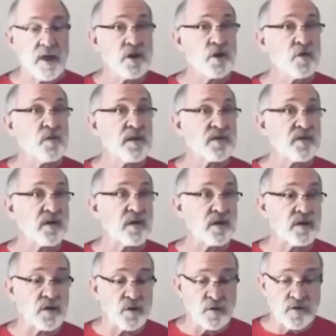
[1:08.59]
you must
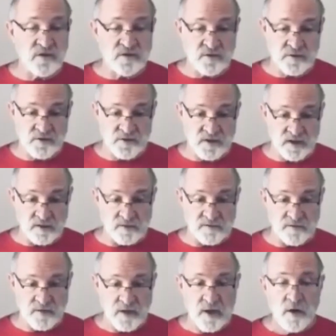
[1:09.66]
clothe yourself
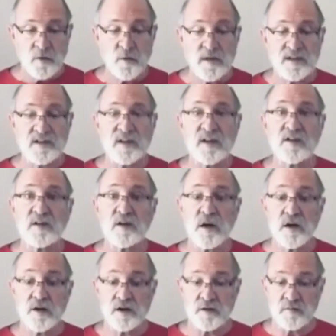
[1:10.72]
with
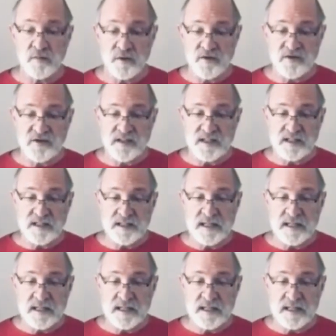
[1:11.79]
tenderhearted mercy,